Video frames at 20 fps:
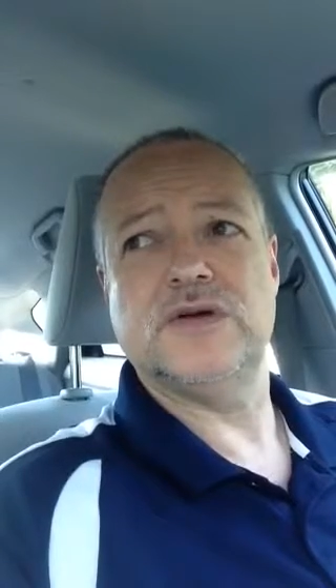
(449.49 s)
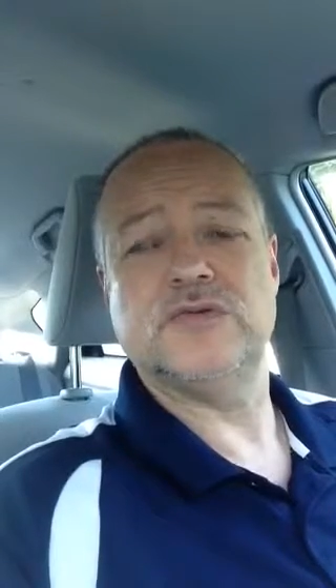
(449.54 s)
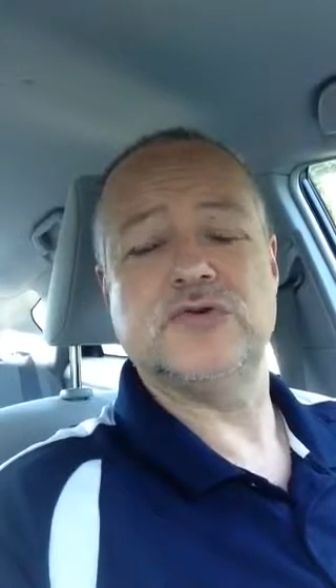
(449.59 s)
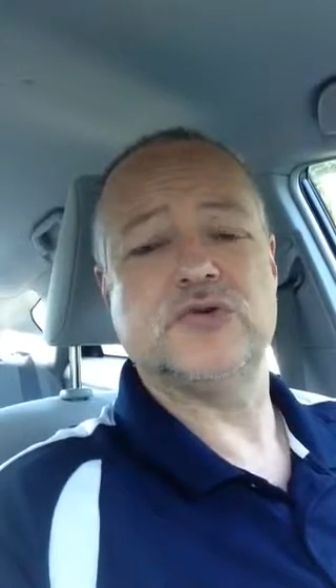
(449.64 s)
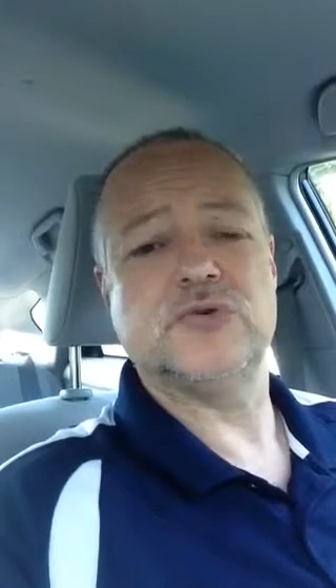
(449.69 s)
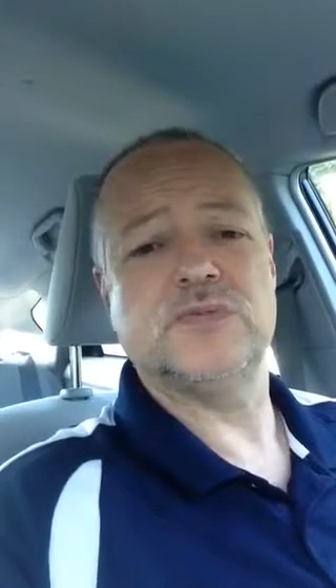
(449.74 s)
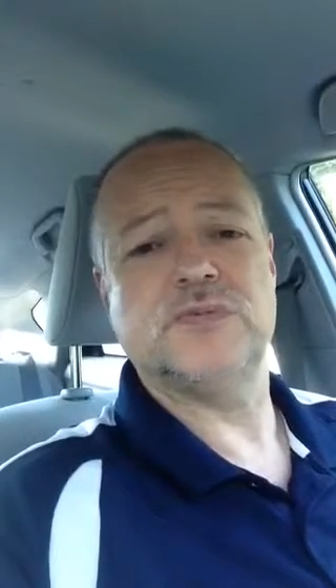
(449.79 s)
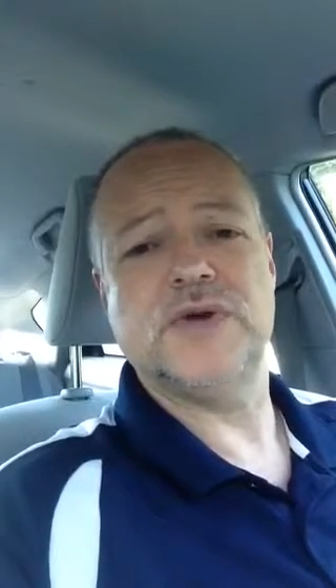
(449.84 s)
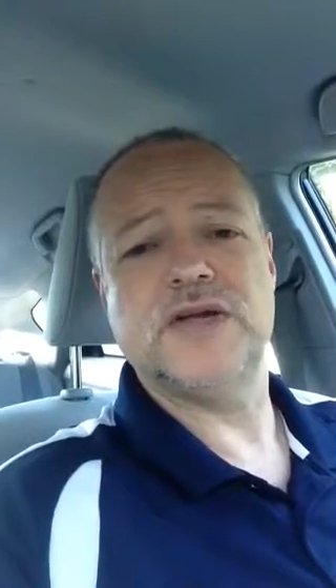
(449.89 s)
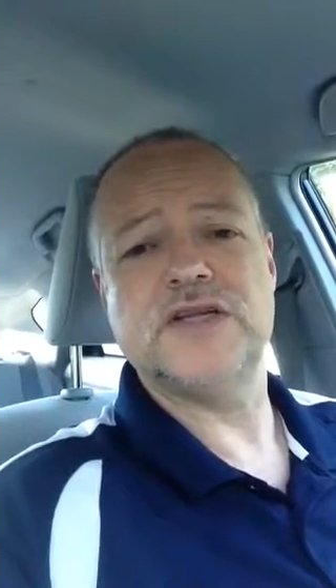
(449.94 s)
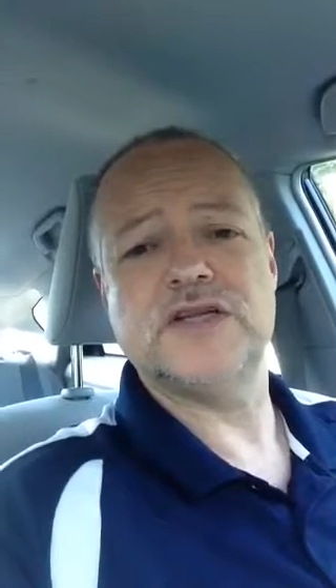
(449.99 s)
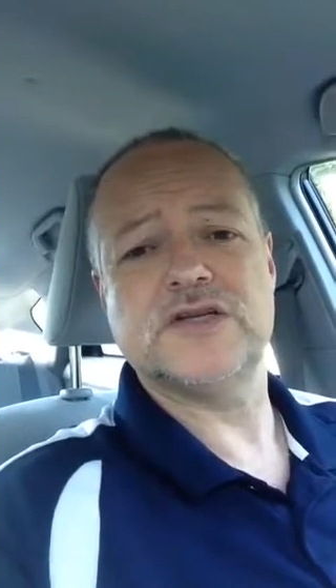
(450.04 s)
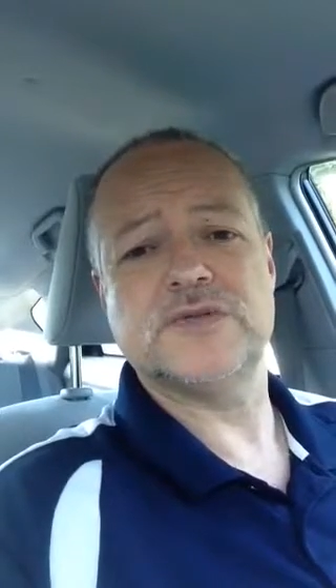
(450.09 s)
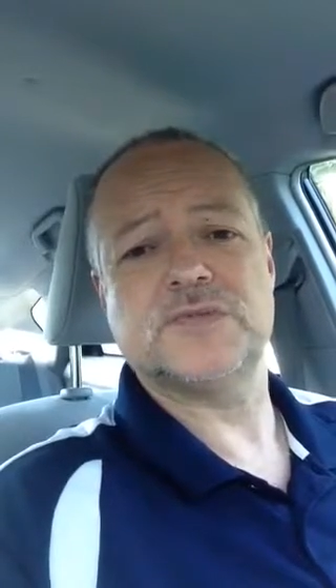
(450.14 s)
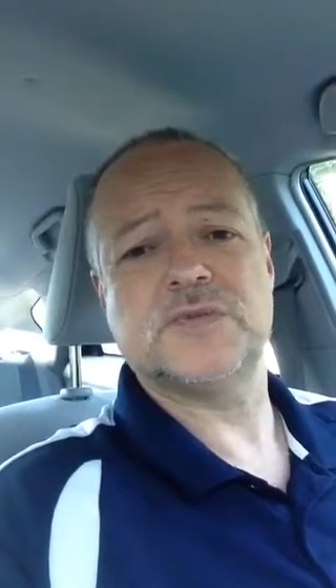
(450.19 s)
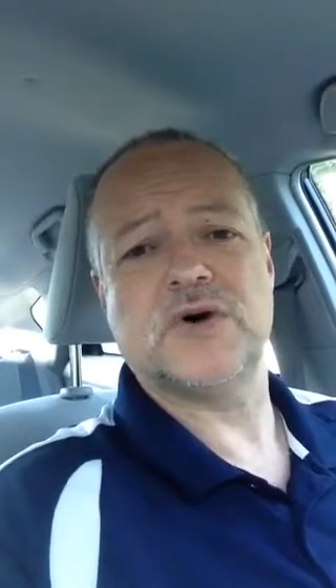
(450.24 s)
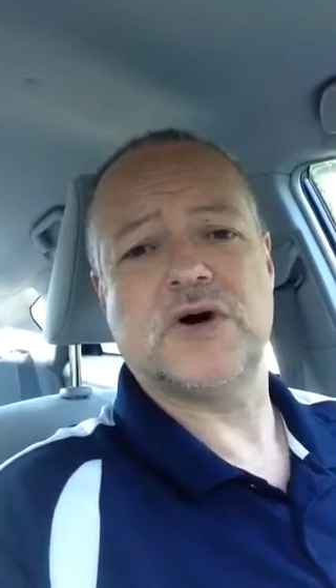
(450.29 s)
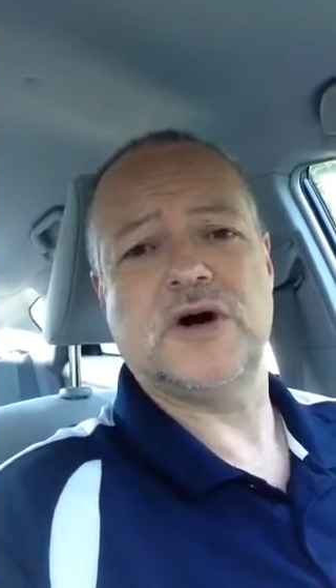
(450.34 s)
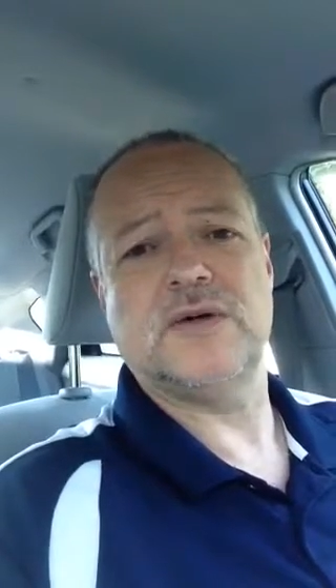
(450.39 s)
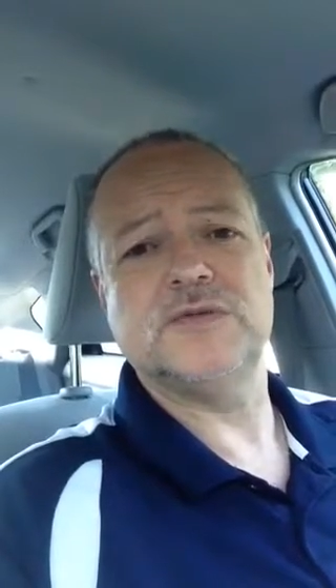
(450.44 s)
tremendous
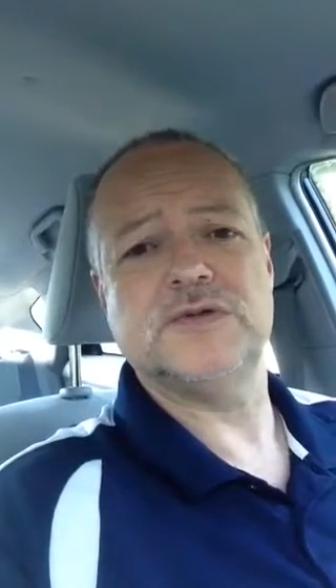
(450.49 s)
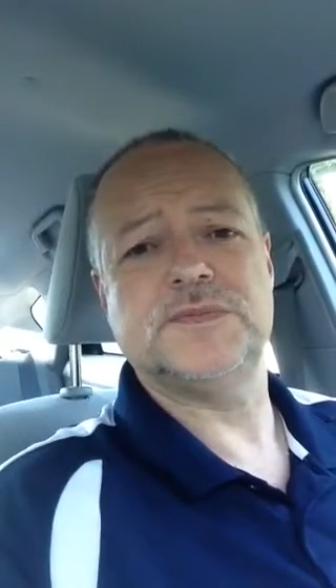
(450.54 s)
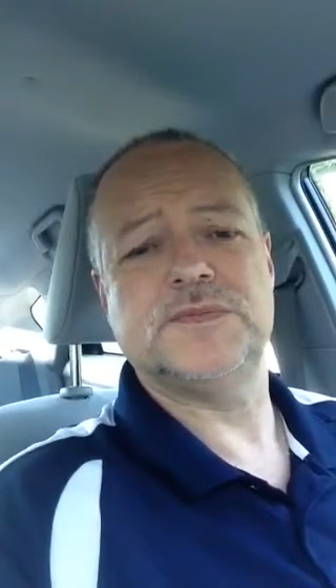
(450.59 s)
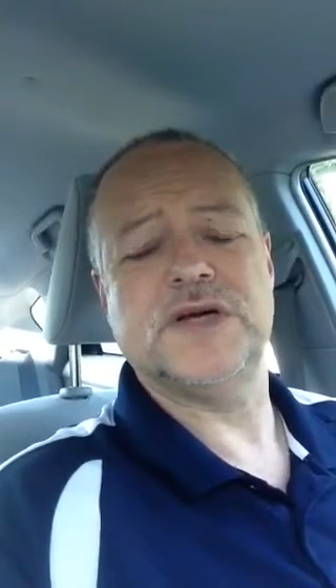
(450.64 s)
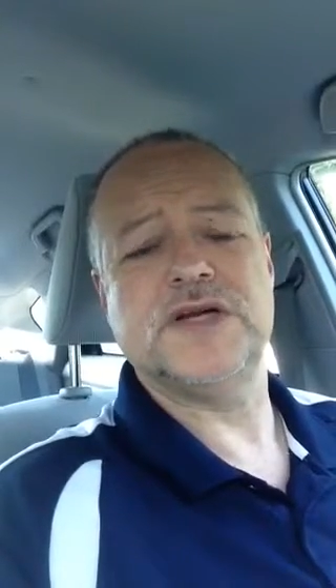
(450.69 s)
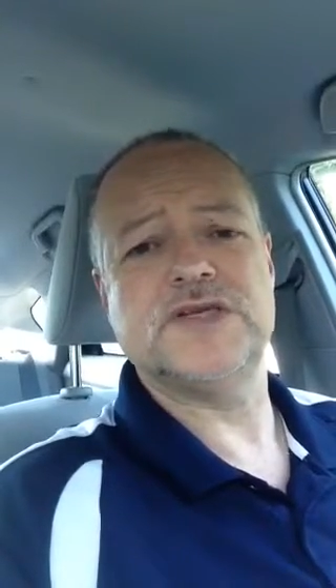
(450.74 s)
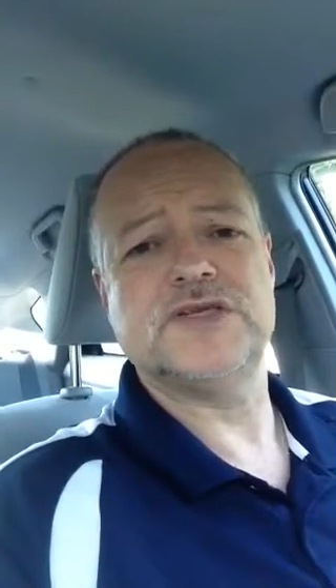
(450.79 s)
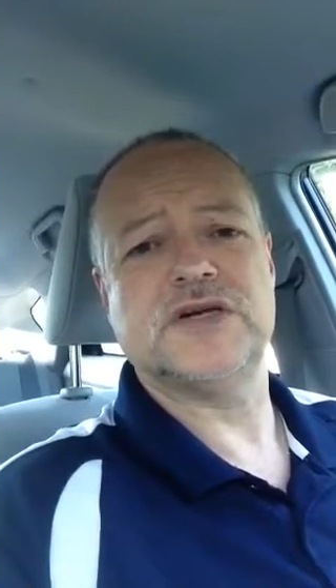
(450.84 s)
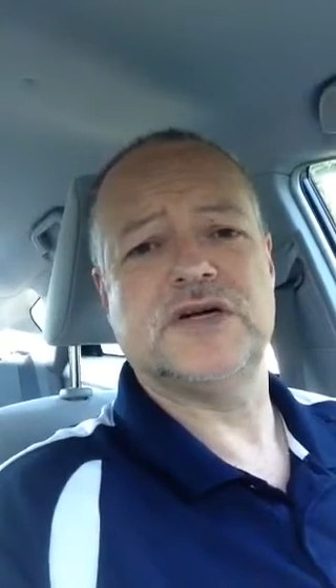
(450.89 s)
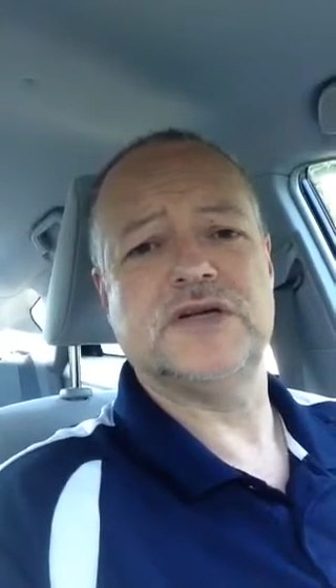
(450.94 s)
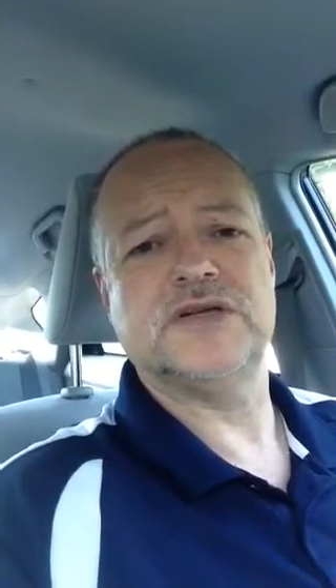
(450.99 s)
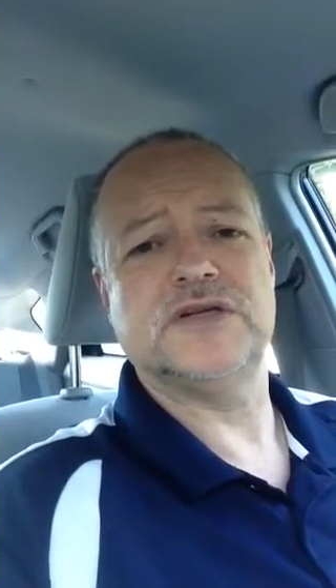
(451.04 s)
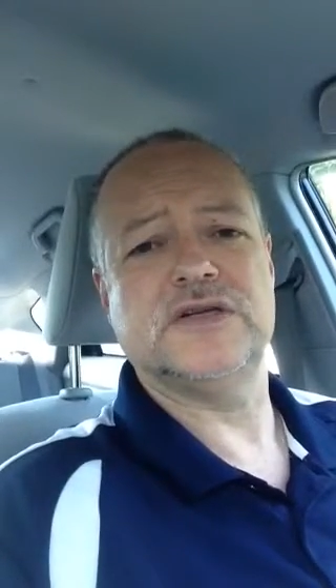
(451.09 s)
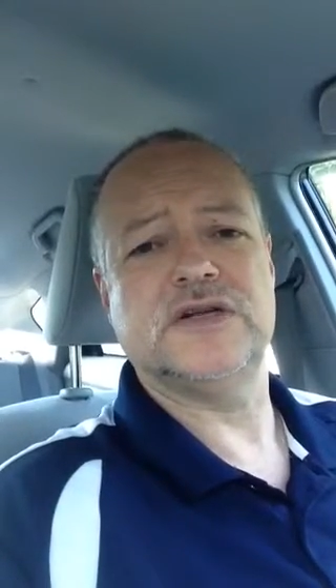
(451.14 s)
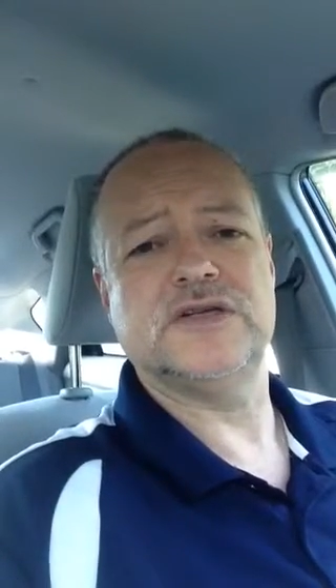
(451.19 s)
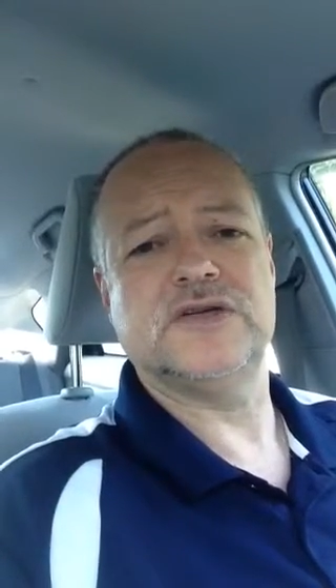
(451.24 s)
problems based on